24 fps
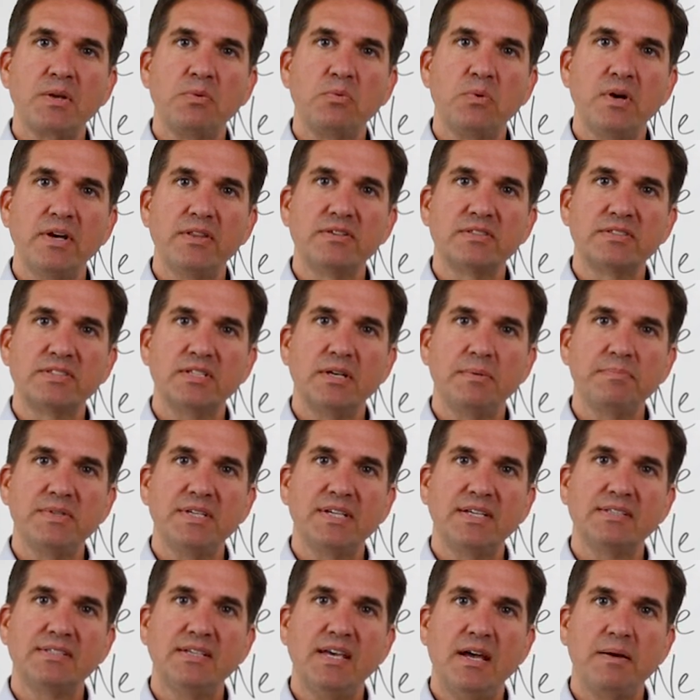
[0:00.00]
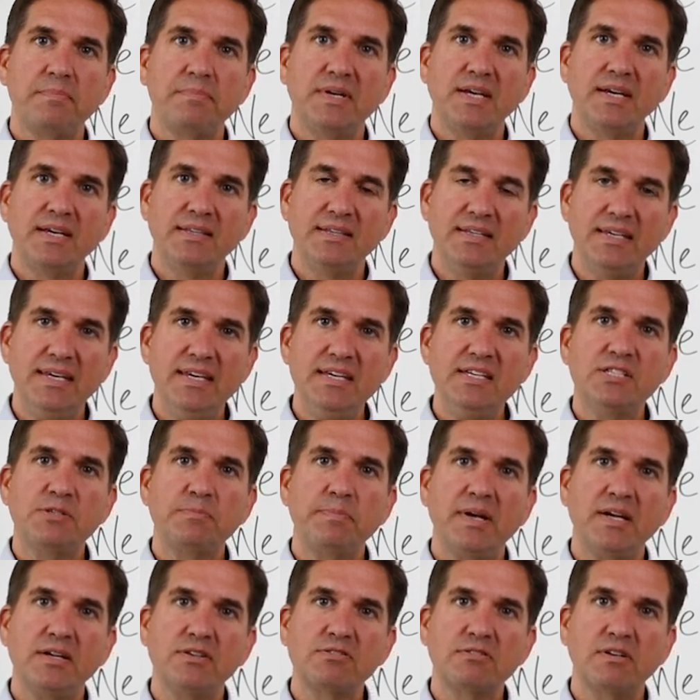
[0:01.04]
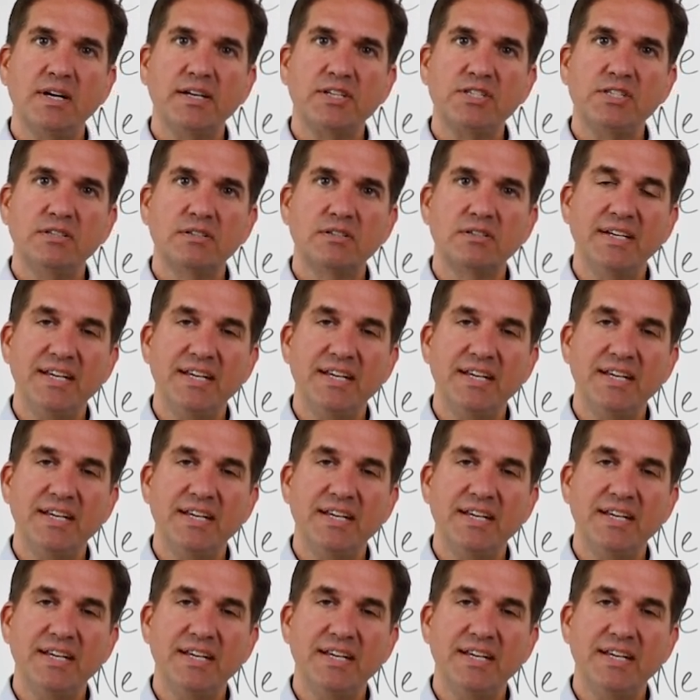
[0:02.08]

whether something is happening in the eastbound direction